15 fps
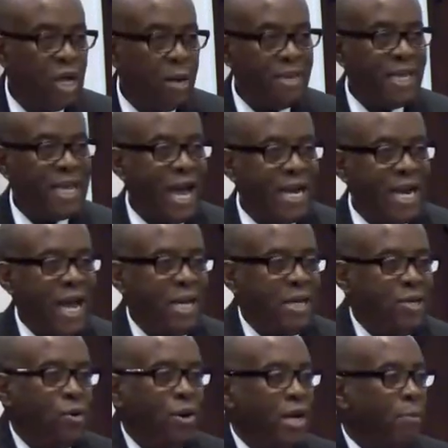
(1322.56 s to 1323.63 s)
me God had
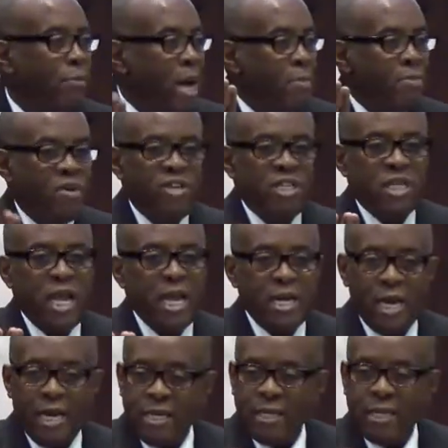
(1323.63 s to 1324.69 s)
you in the palm of His hand
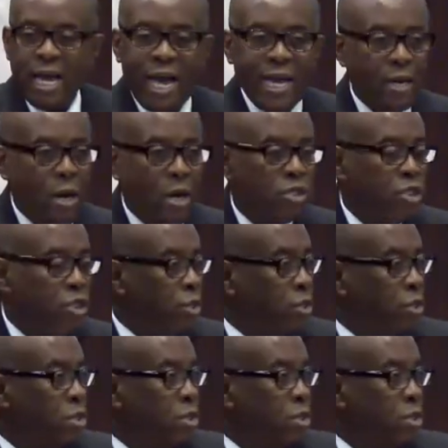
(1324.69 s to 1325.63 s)
and God lost you?